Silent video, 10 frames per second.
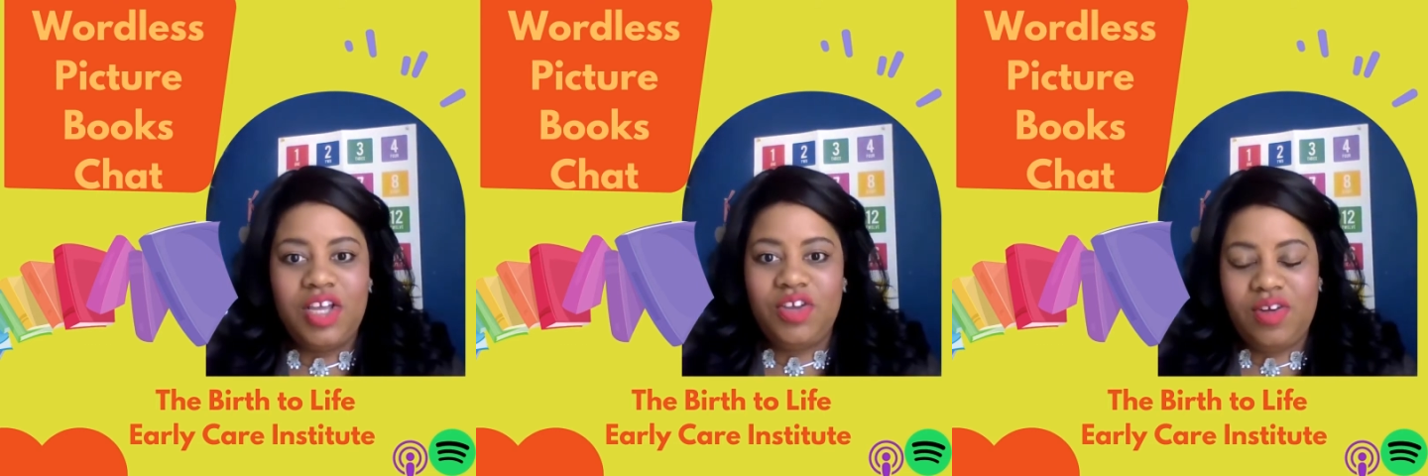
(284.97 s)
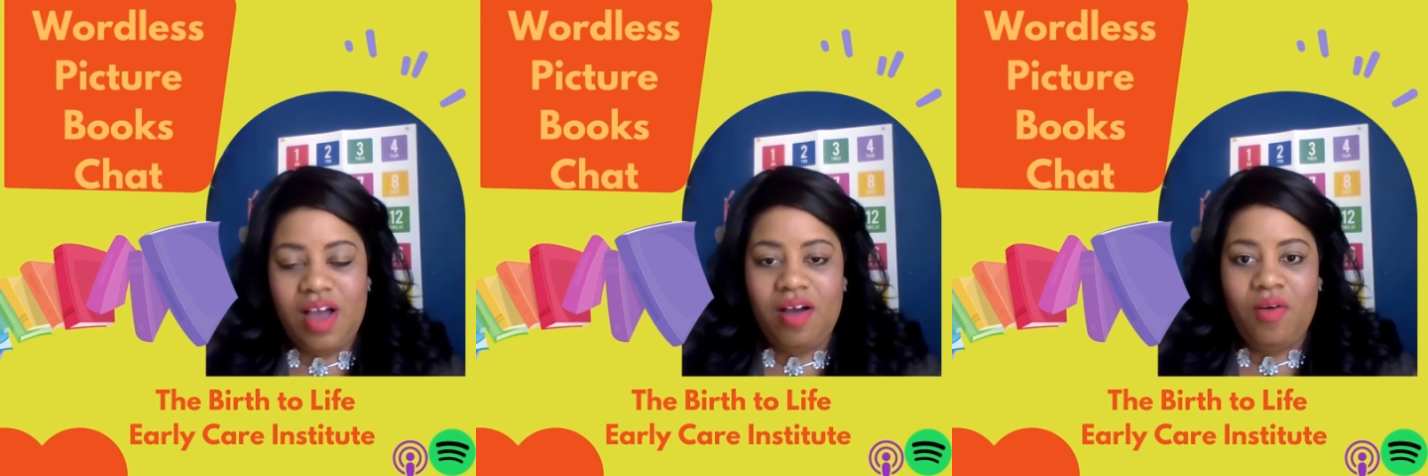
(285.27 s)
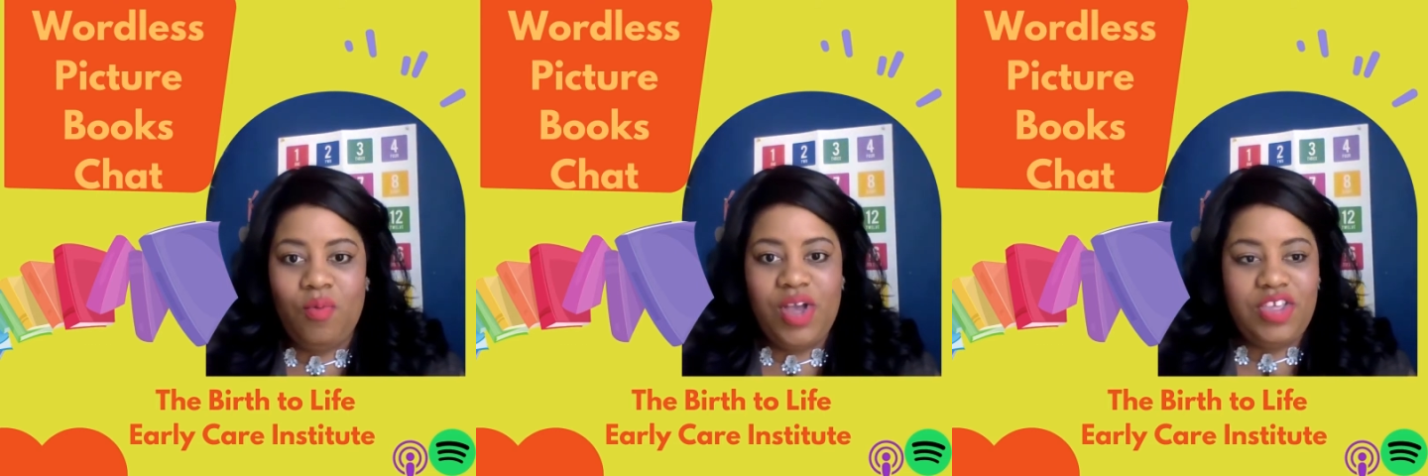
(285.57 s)
you
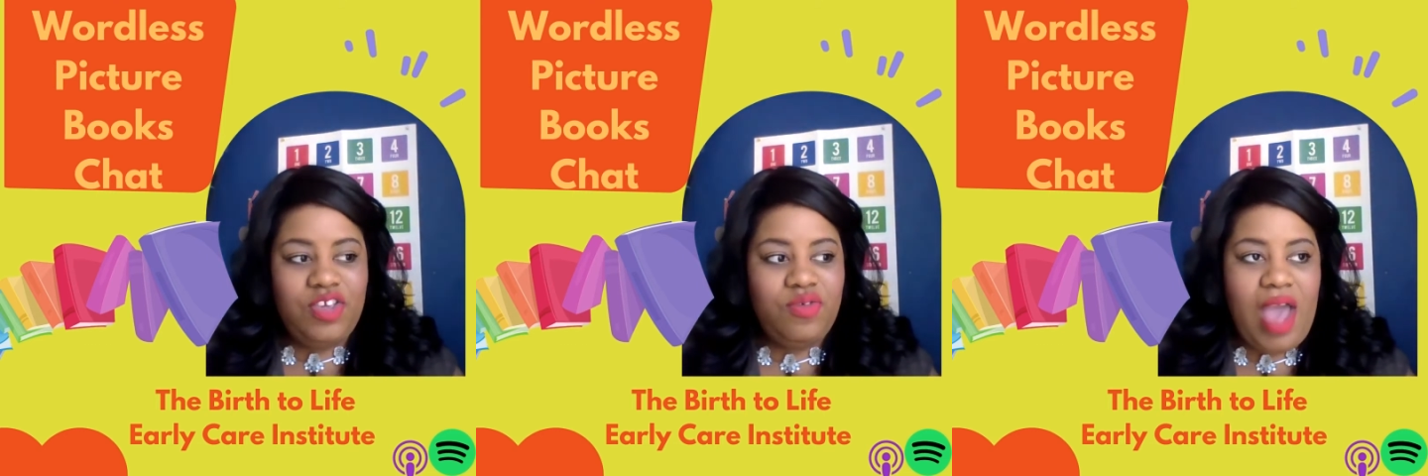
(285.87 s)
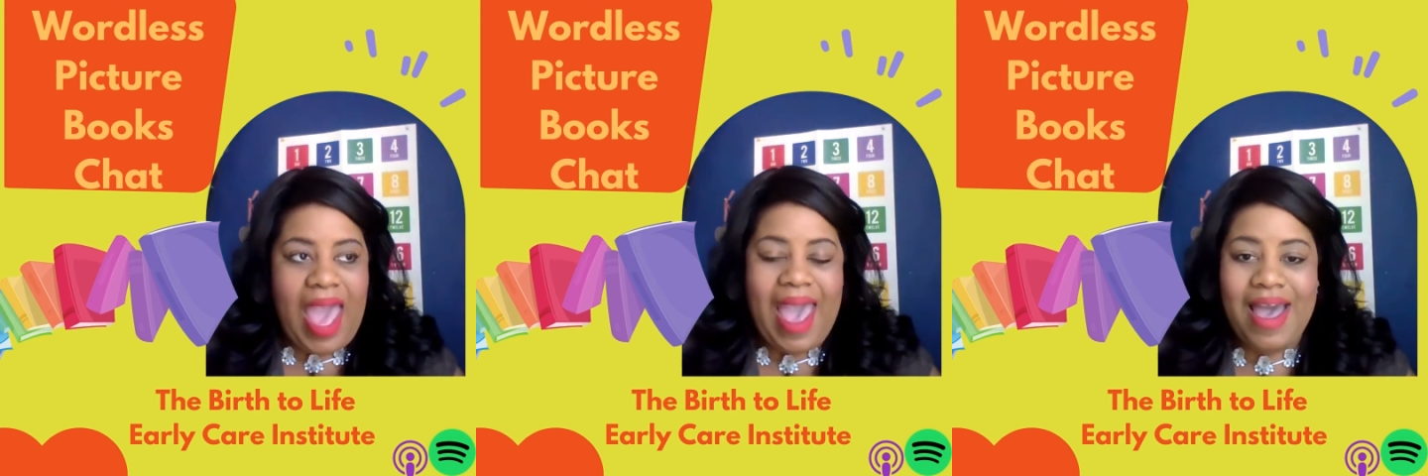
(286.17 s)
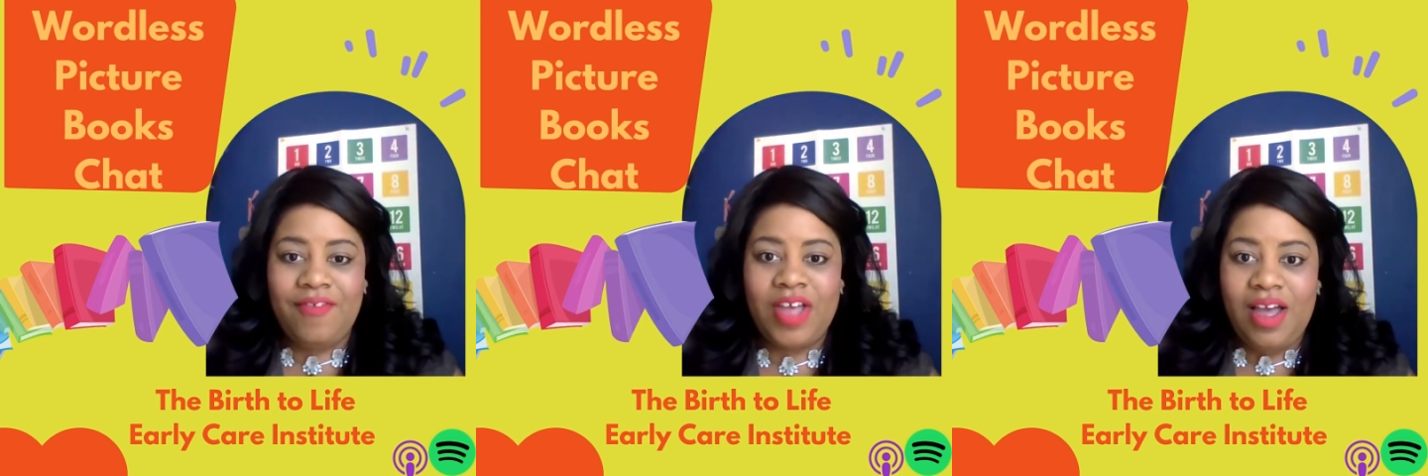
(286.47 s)
know when you
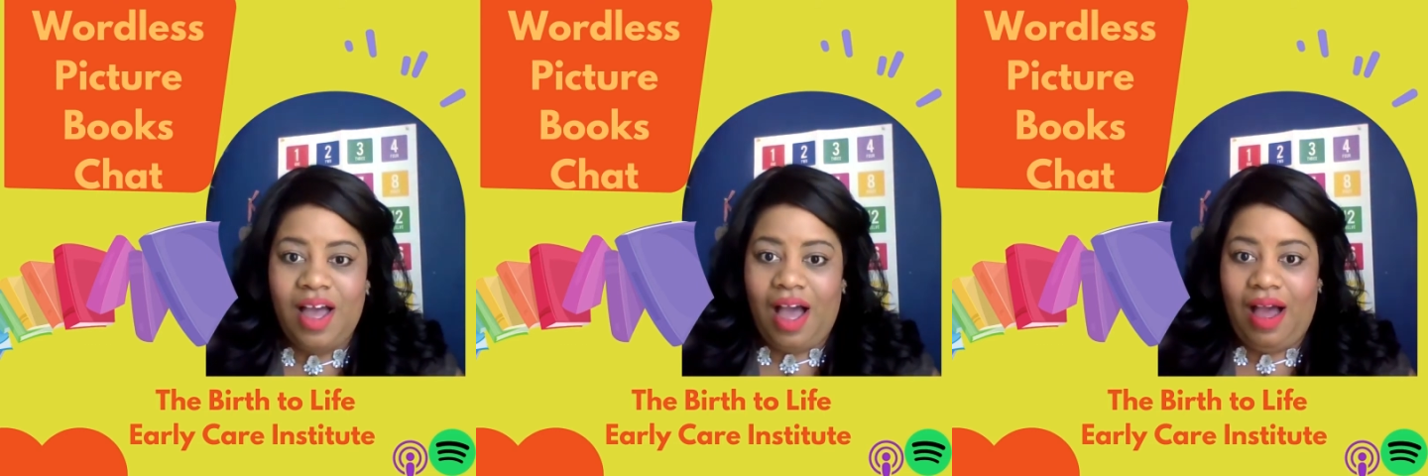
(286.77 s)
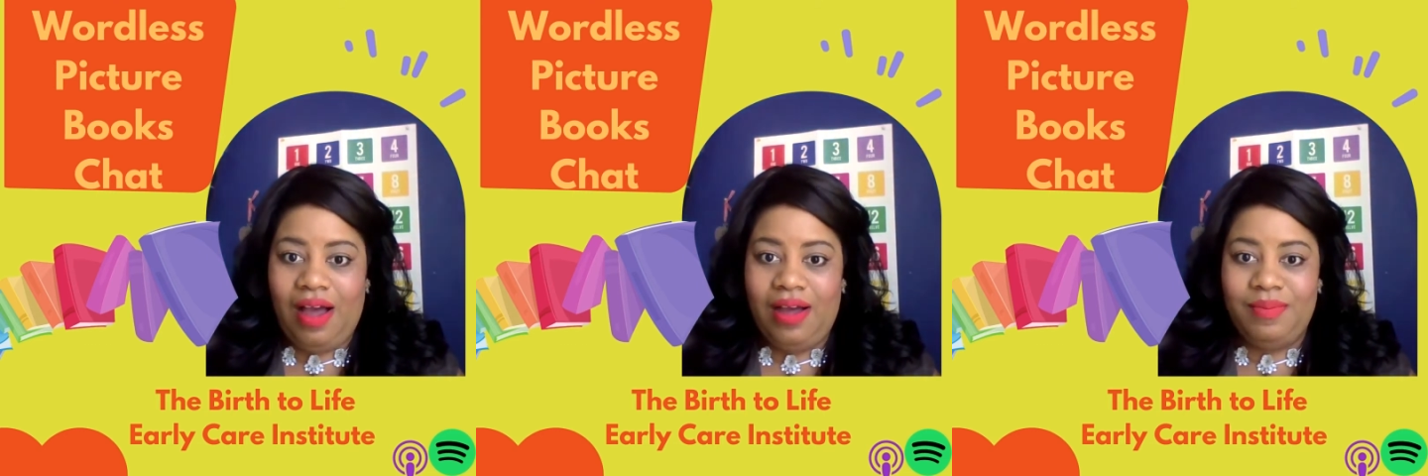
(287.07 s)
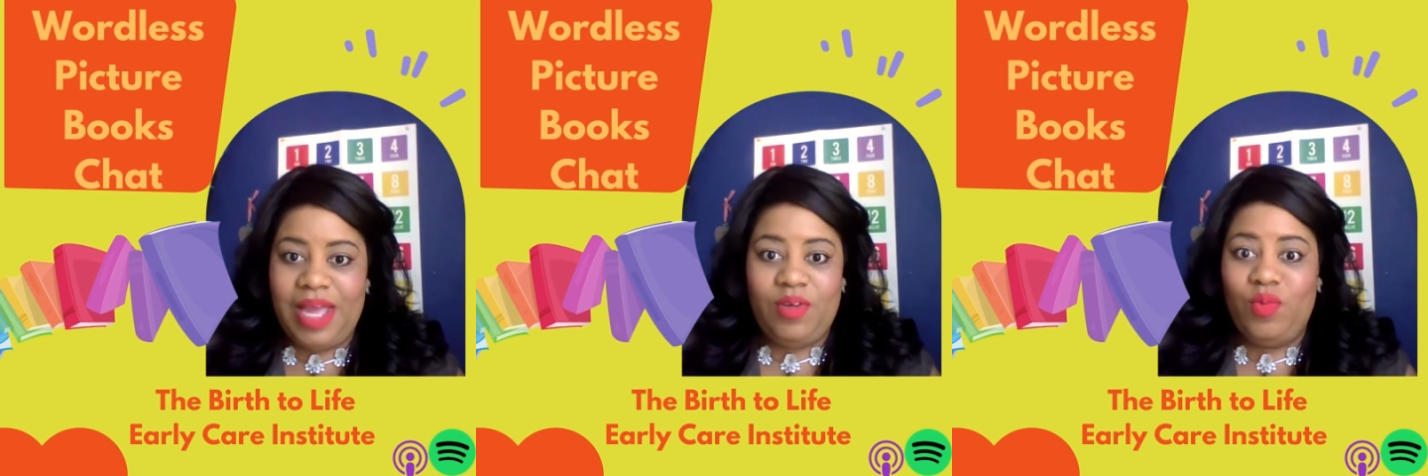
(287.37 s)
have um,